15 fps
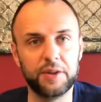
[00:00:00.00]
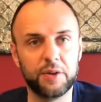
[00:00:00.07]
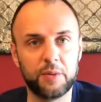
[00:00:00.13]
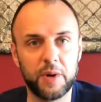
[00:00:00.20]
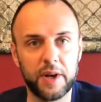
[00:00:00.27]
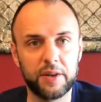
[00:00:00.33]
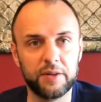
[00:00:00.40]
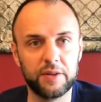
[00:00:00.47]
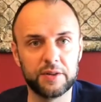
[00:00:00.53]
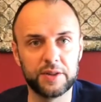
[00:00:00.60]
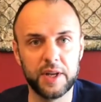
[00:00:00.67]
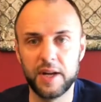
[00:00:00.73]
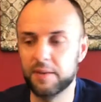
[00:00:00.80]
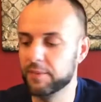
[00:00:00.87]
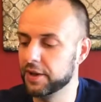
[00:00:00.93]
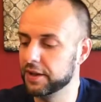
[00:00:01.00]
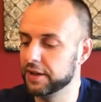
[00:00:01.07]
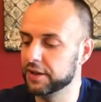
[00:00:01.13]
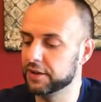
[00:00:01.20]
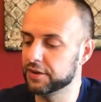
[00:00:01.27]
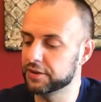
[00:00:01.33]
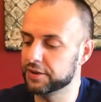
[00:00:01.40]
quite a long time, many
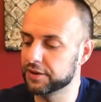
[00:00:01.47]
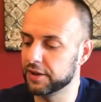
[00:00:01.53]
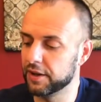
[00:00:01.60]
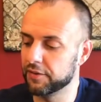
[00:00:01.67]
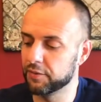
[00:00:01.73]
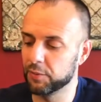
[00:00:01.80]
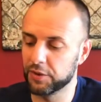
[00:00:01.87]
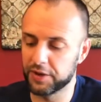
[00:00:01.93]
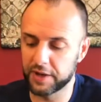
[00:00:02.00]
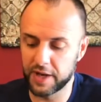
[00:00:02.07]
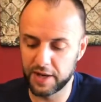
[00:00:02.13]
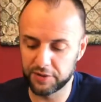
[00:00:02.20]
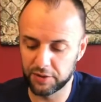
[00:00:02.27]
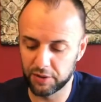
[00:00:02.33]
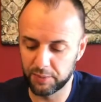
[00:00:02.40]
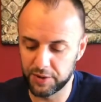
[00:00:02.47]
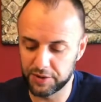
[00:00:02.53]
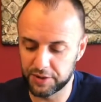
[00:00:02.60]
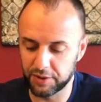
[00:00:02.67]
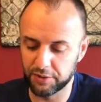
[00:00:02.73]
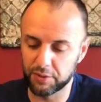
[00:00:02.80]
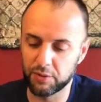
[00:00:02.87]
years, from what the guy told me,
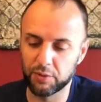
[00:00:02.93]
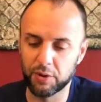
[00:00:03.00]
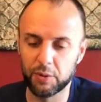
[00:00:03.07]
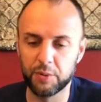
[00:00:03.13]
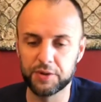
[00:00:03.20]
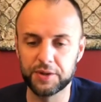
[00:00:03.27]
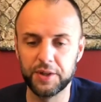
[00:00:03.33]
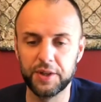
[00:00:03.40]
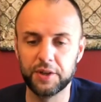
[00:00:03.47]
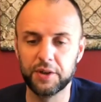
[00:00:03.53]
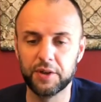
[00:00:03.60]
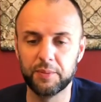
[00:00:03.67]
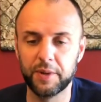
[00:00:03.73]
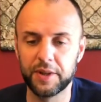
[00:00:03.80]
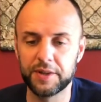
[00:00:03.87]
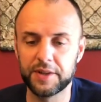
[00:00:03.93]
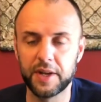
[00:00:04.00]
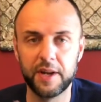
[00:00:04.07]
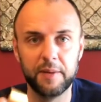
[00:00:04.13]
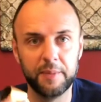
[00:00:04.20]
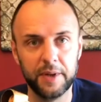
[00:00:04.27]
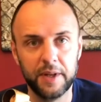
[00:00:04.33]
so the cork wasn't any good by the
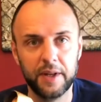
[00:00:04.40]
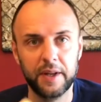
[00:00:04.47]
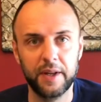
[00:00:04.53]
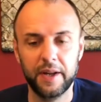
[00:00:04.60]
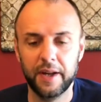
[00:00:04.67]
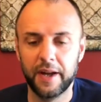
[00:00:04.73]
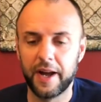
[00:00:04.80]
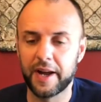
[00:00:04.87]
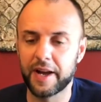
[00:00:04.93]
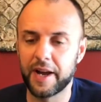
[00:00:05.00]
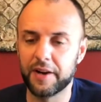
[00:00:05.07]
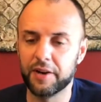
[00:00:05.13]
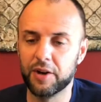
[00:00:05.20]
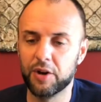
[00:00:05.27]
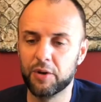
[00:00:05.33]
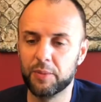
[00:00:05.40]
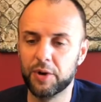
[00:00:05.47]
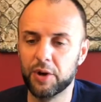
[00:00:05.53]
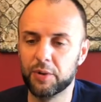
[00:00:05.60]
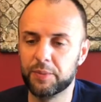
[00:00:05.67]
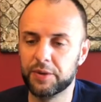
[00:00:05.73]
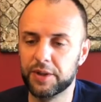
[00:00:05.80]
time I got it home and
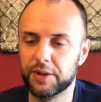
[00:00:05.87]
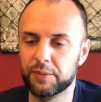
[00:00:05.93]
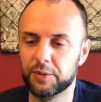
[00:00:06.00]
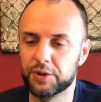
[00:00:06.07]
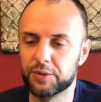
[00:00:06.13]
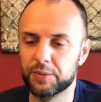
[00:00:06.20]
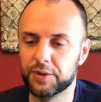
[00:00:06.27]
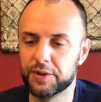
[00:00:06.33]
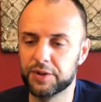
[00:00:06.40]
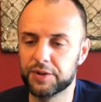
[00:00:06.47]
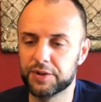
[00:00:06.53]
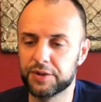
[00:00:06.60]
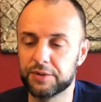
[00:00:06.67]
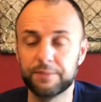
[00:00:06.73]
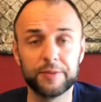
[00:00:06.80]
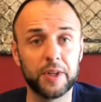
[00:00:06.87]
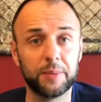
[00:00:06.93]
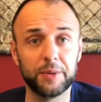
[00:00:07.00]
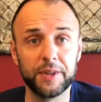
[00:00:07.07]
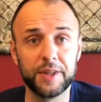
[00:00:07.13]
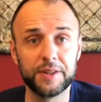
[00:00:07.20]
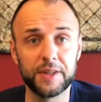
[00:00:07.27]
opened it, which was a
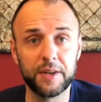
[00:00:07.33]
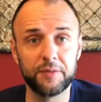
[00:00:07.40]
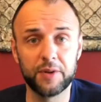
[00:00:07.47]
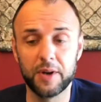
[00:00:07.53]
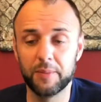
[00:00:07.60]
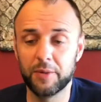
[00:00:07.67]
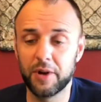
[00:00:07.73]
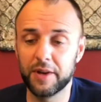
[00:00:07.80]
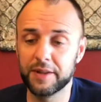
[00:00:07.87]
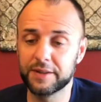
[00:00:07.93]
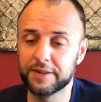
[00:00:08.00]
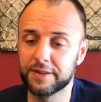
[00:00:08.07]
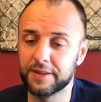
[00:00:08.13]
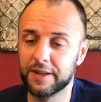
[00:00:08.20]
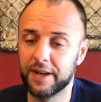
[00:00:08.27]
couple days after I bought it.